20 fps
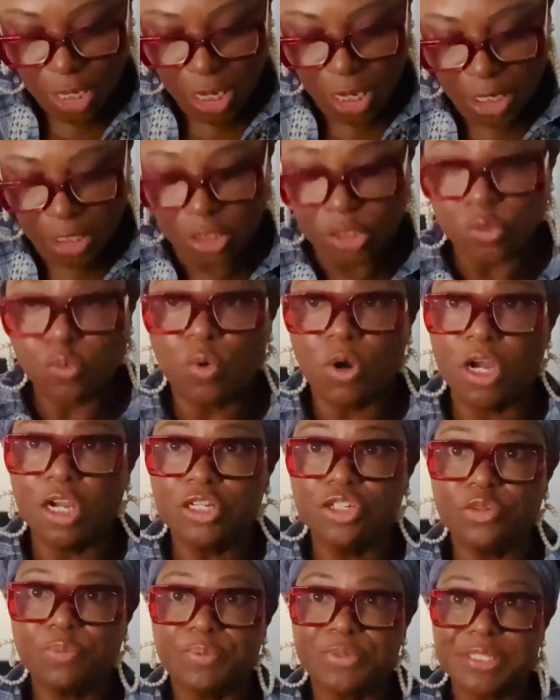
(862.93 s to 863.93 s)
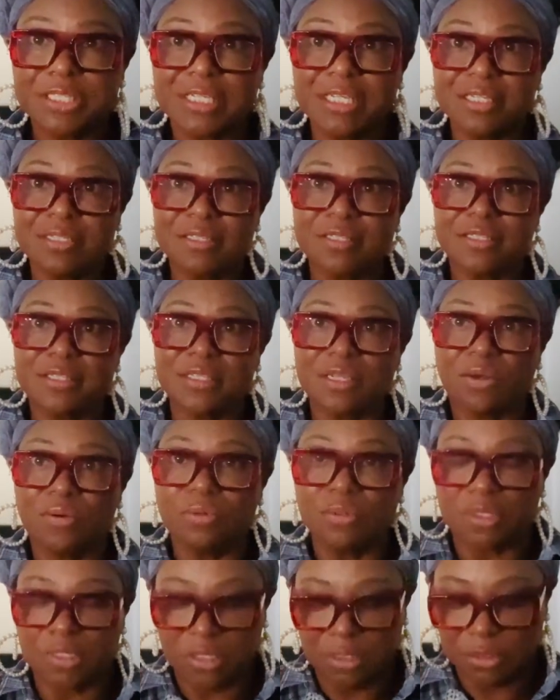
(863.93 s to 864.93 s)
and it's 100%
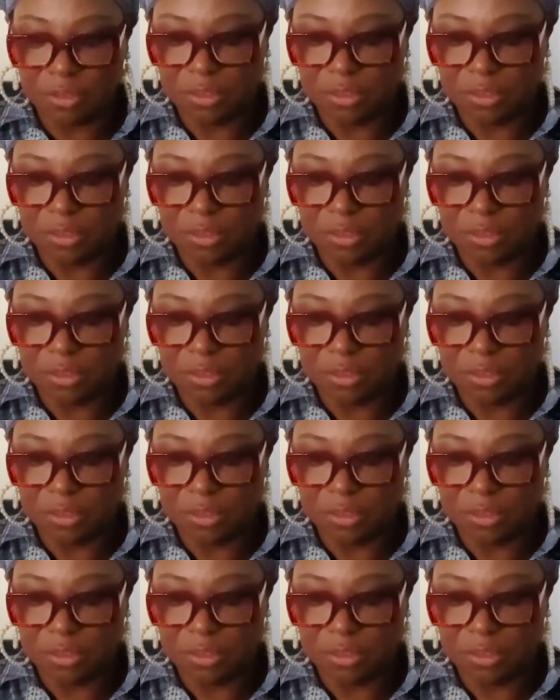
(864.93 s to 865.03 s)
silk.